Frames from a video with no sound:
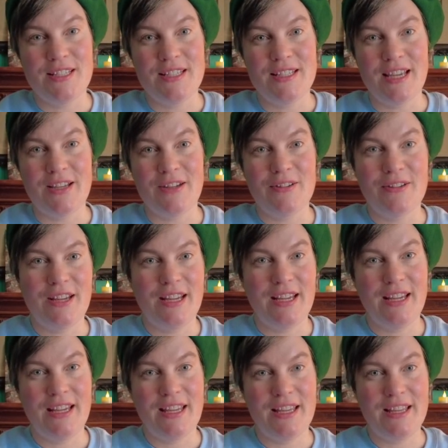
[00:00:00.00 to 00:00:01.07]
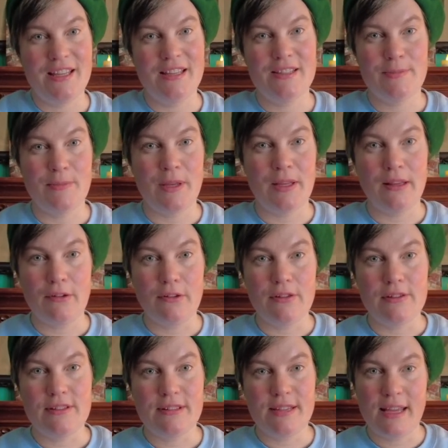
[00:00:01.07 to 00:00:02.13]
to decorate is my little
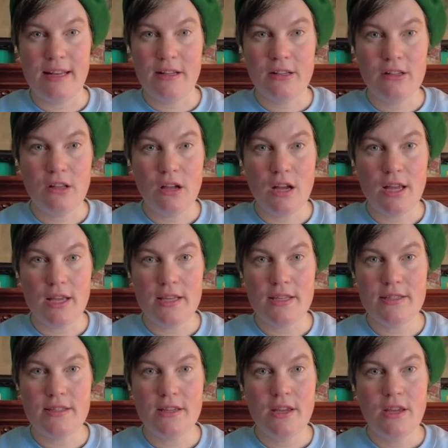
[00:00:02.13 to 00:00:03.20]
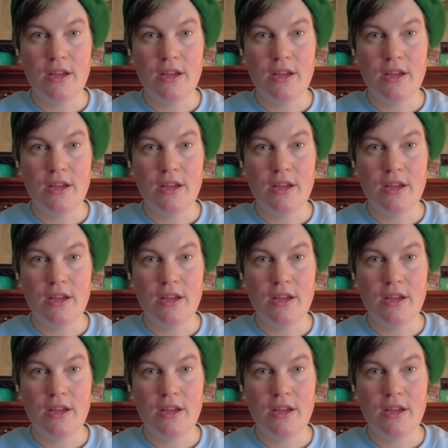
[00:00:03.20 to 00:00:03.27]
Santa Claus